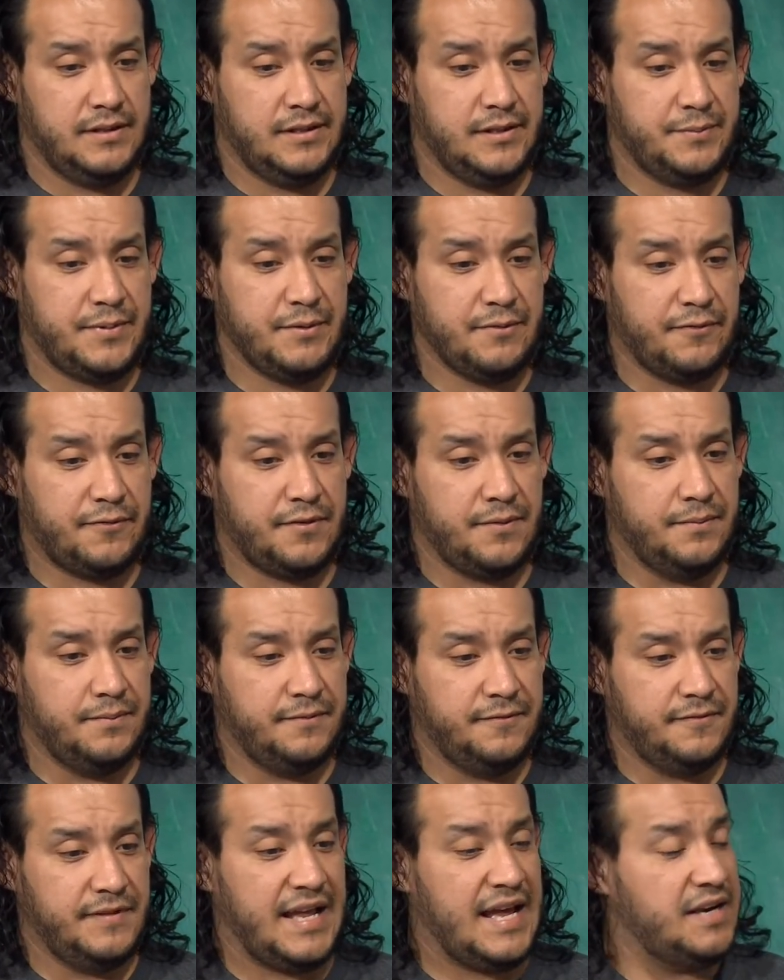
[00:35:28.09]
people
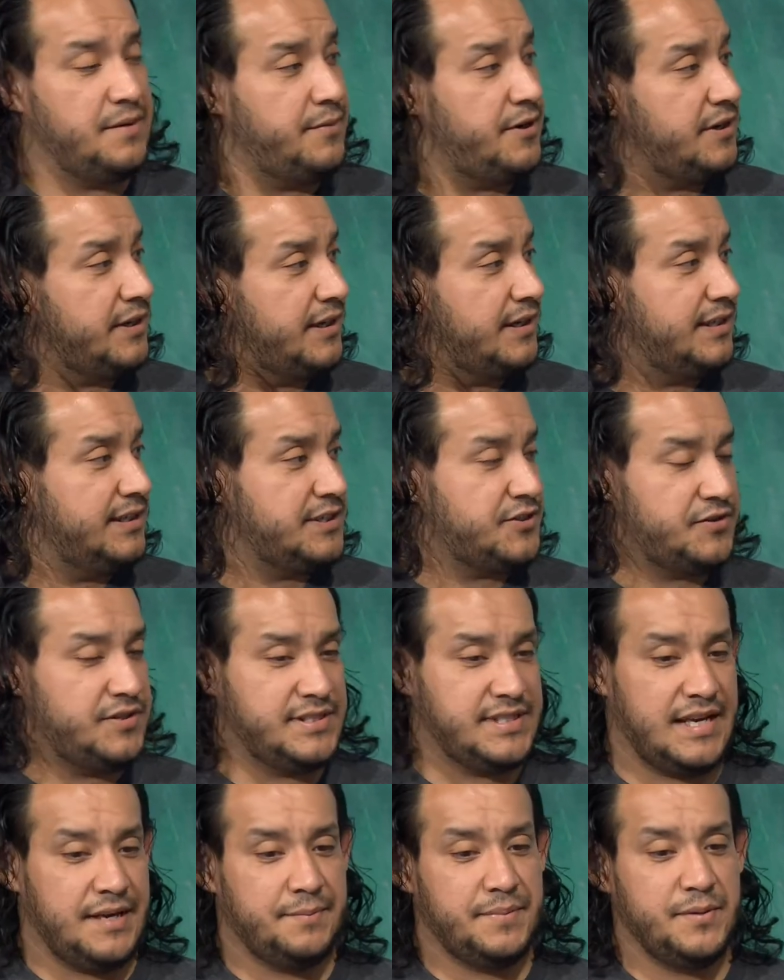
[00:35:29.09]
from Latin American countries
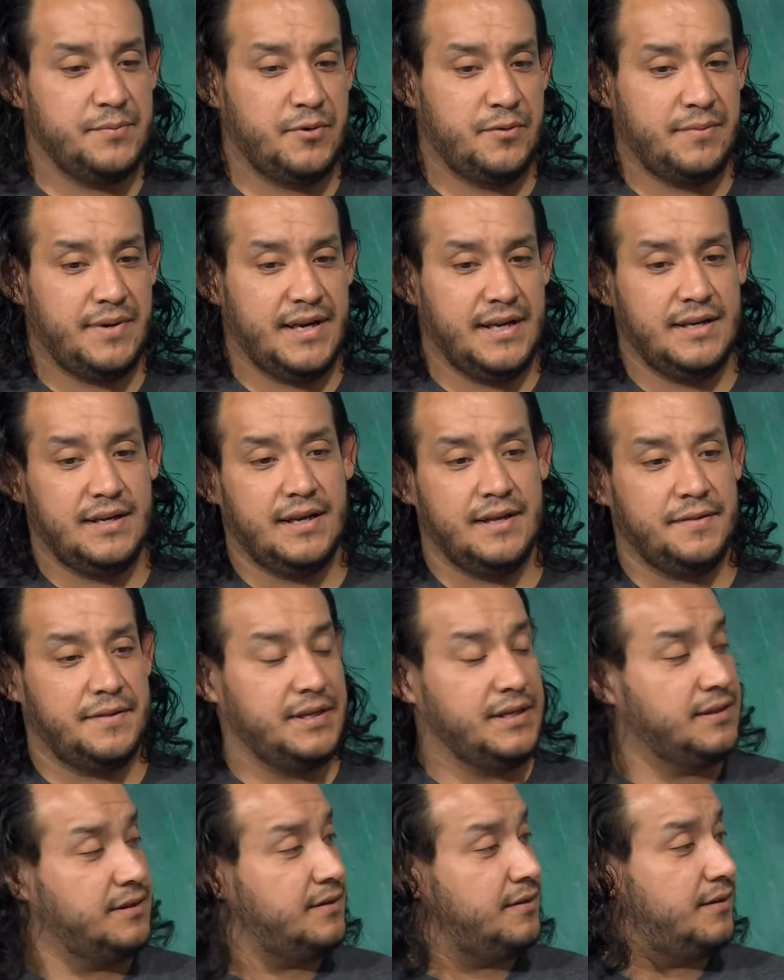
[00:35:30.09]
that people might not
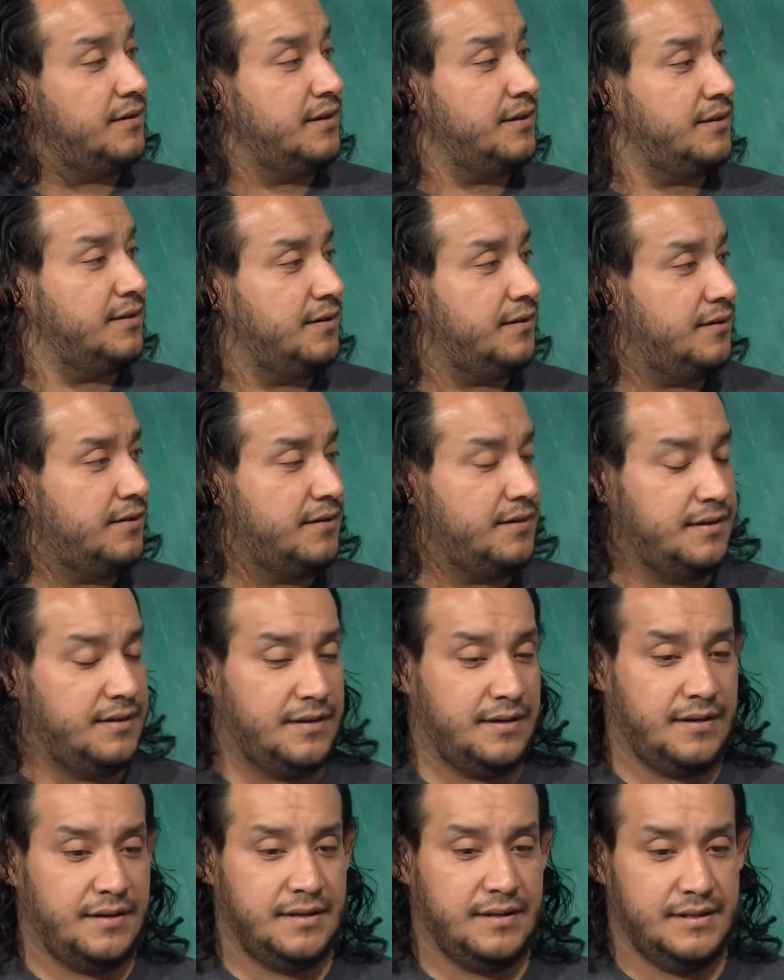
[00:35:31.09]
think are
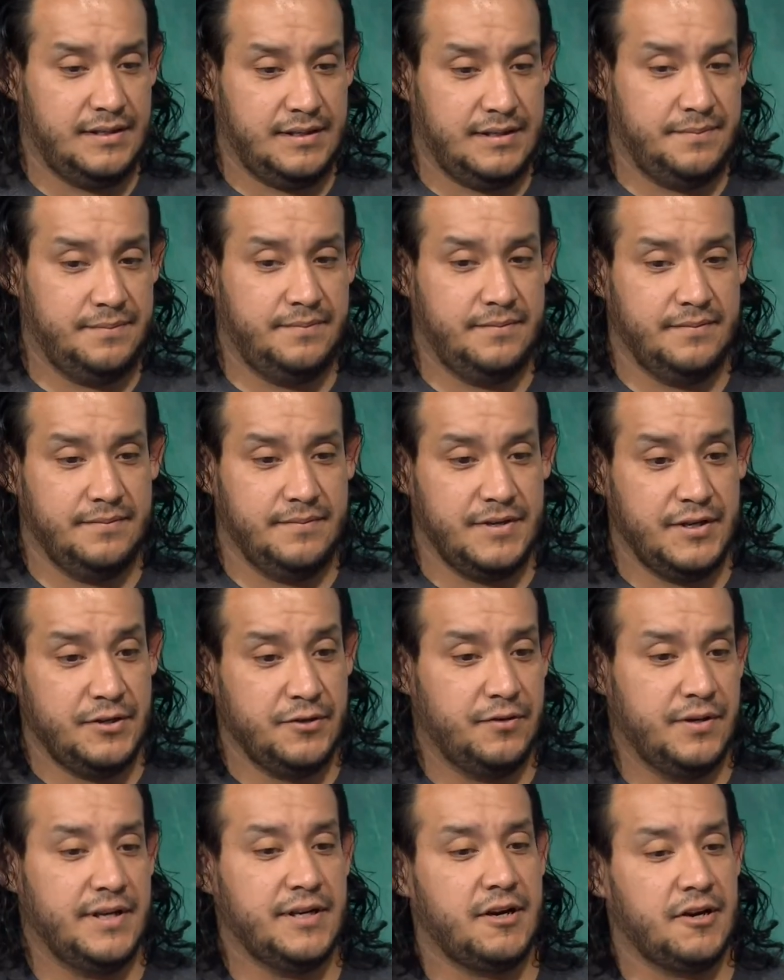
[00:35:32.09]
you
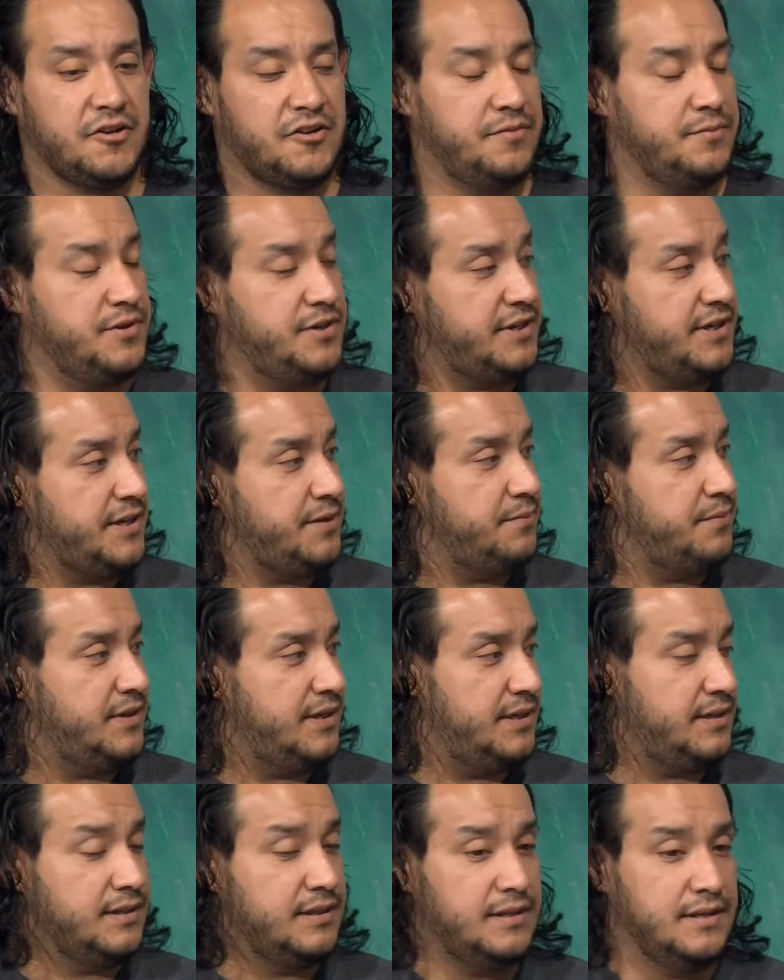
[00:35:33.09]
know, in our community.
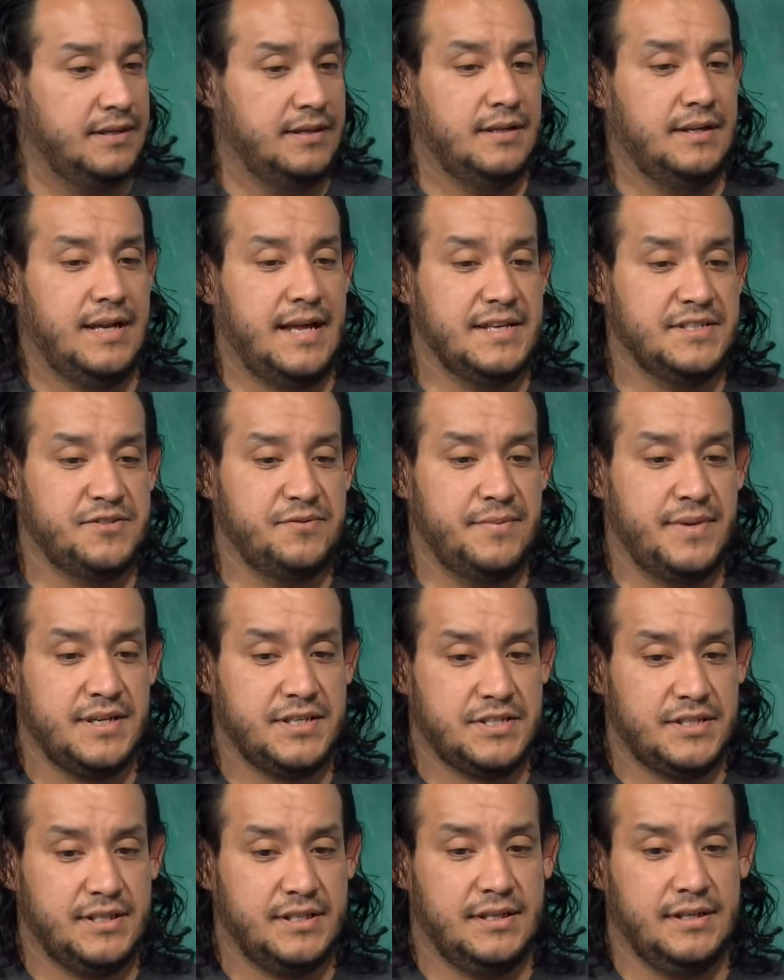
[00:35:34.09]
But as you
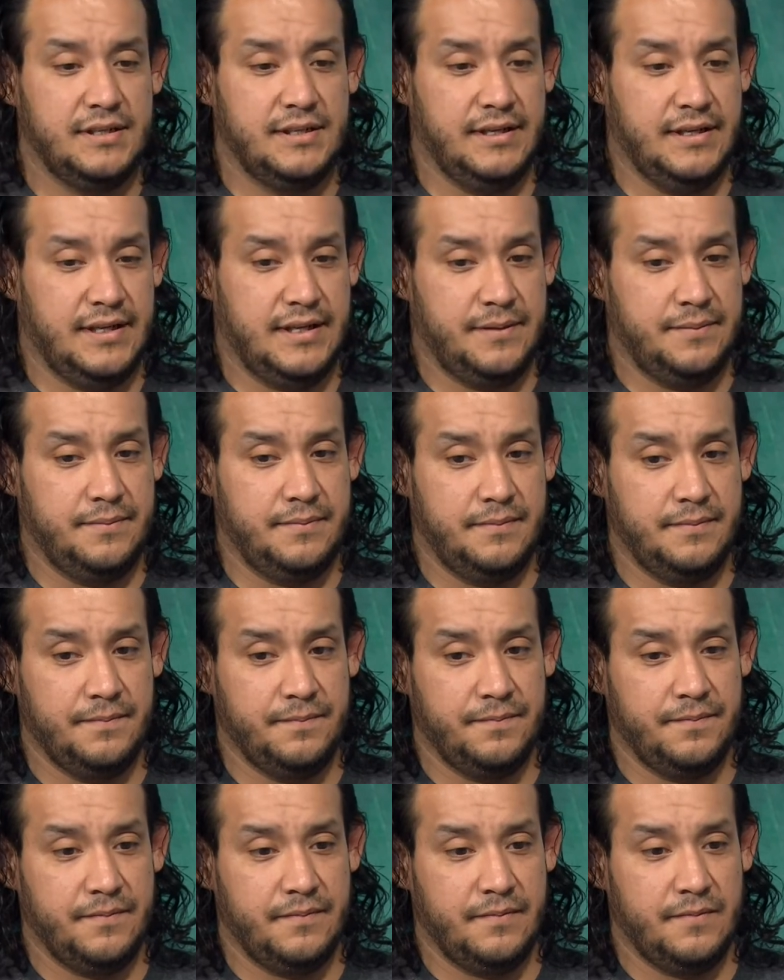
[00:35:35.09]
mentioned,
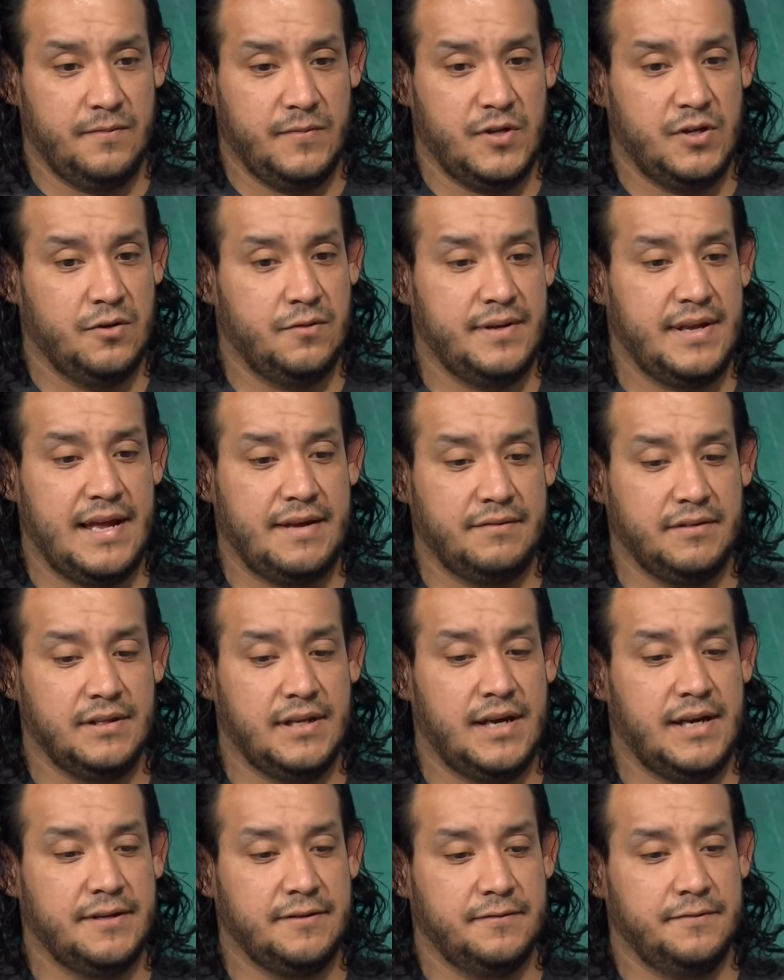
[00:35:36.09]
you know, we have a
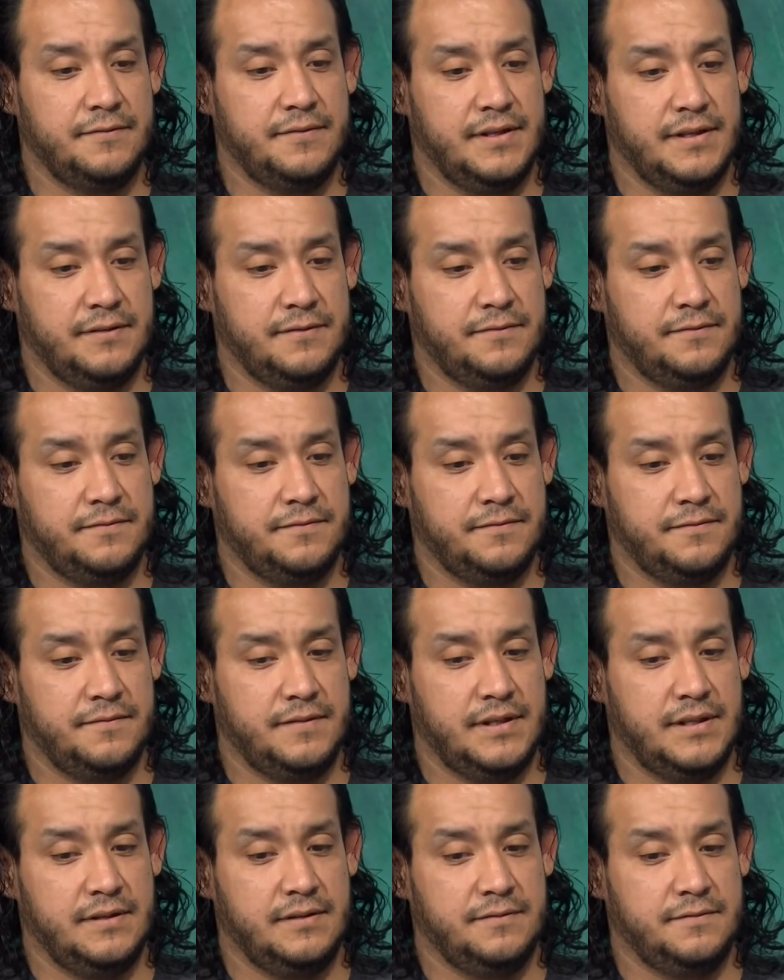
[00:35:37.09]
lot
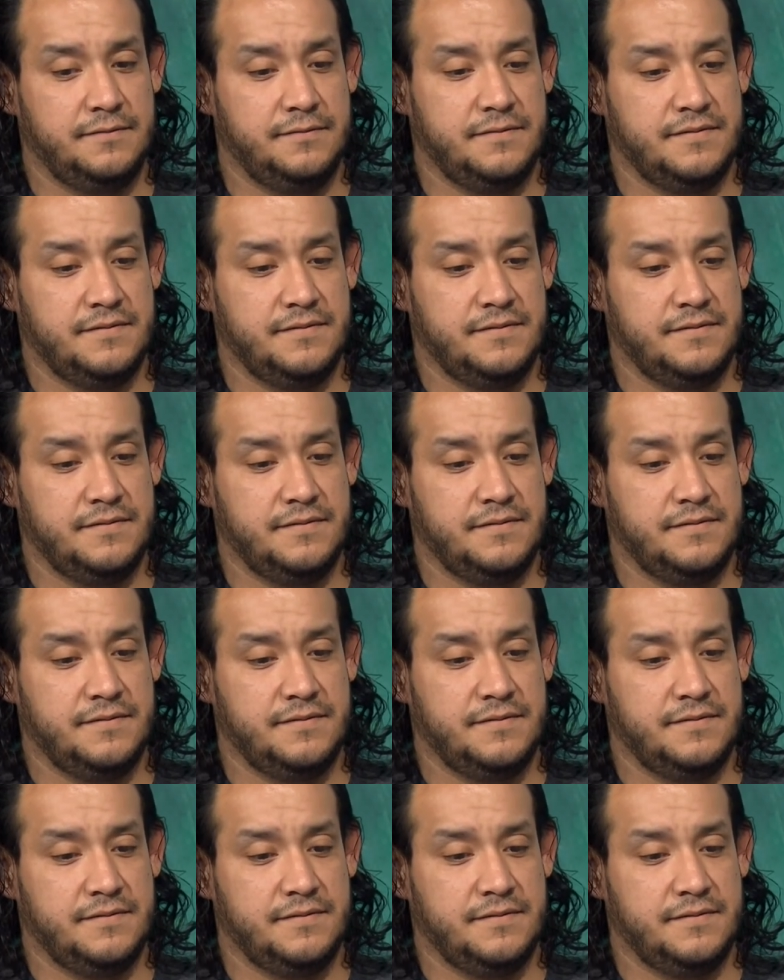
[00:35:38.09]
of